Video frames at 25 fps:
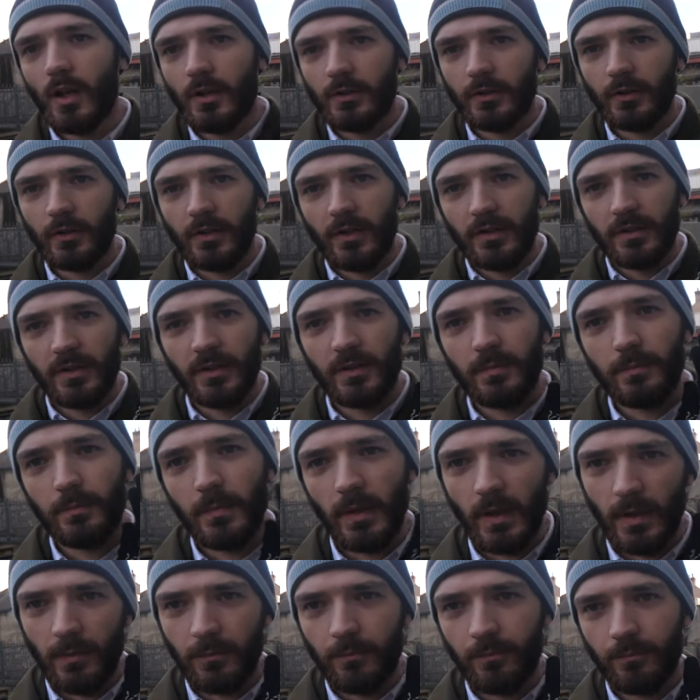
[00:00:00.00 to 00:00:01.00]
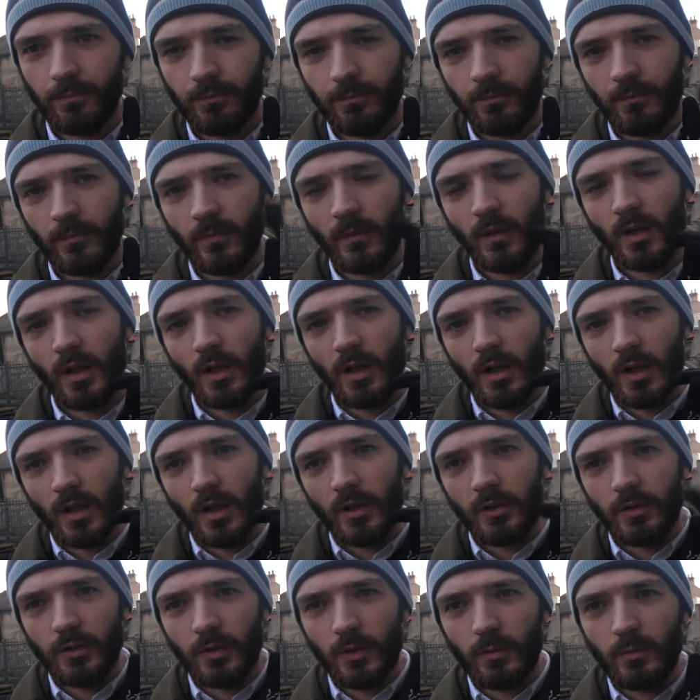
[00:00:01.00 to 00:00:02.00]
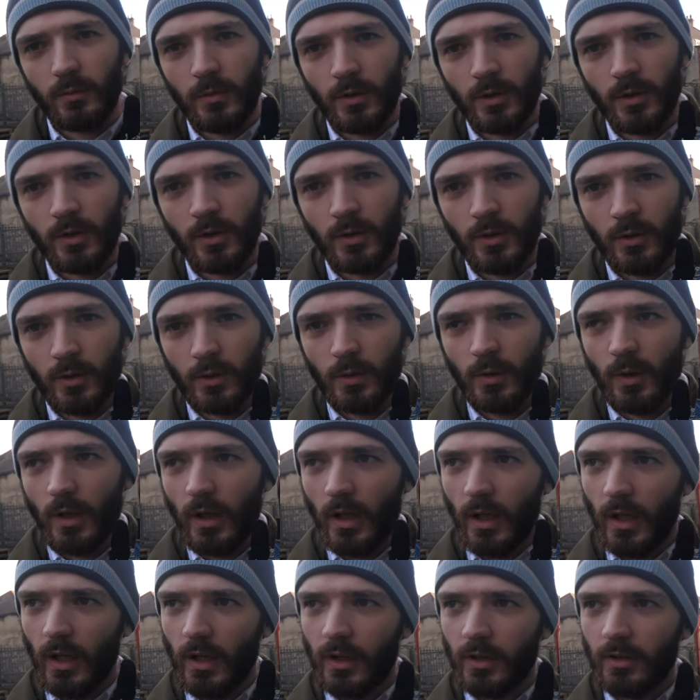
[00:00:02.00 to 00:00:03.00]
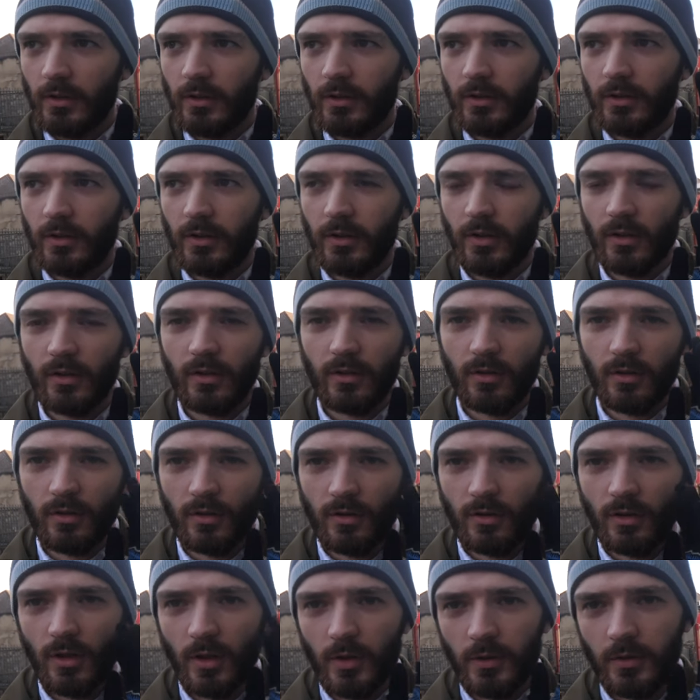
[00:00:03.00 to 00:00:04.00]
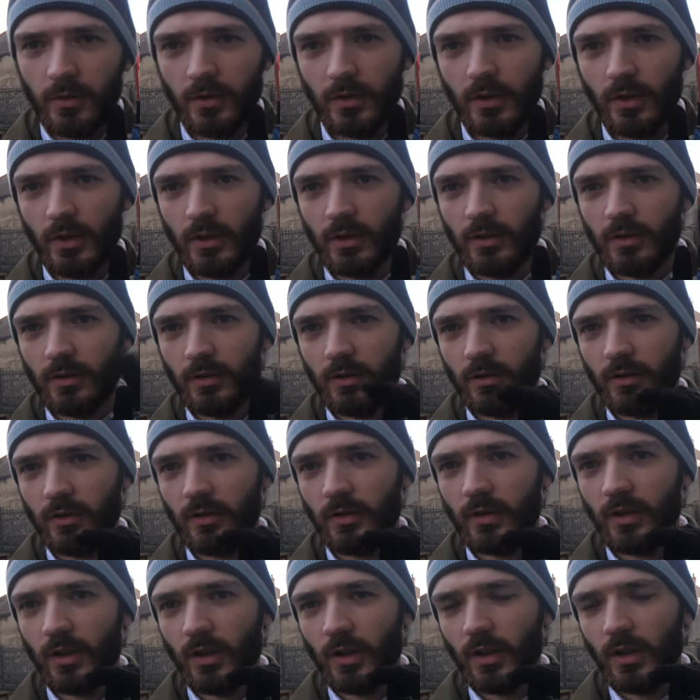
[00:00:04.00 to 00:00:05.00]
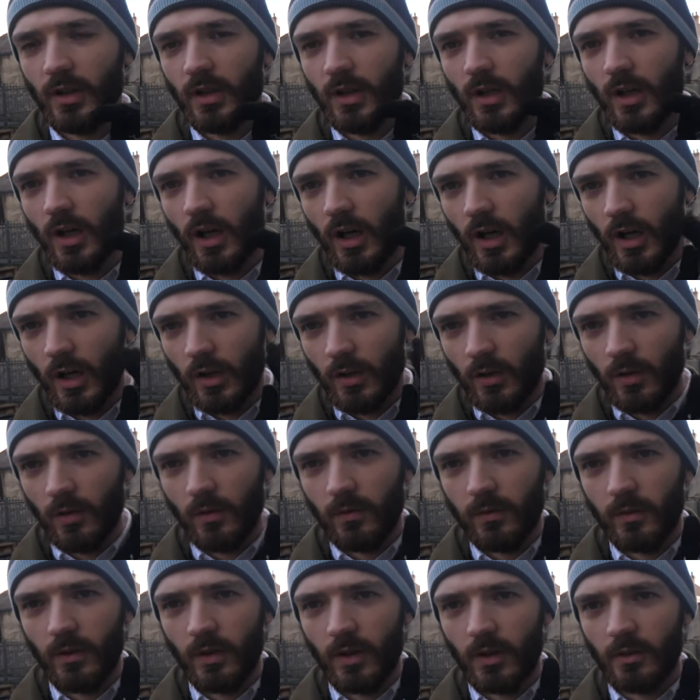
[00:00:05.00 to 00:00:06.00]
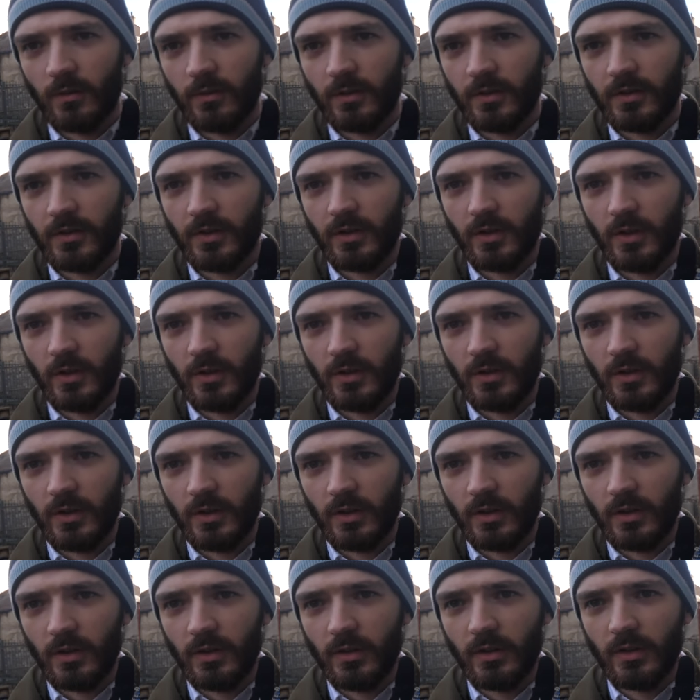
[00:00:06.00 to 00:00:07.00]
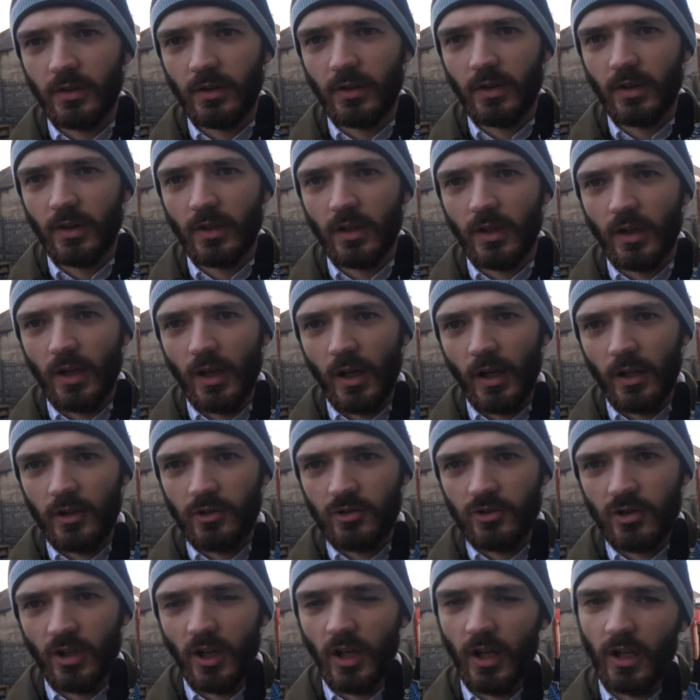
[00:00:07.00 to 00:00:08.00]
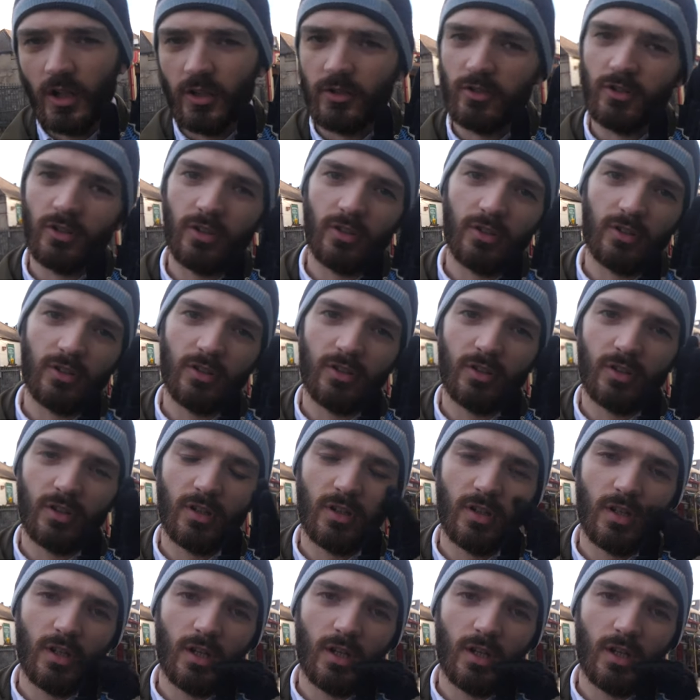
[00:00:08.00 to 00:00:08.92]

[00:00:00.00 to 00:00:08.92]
So this is me. Someone who has no skills, an awful lot of excuses and challenges,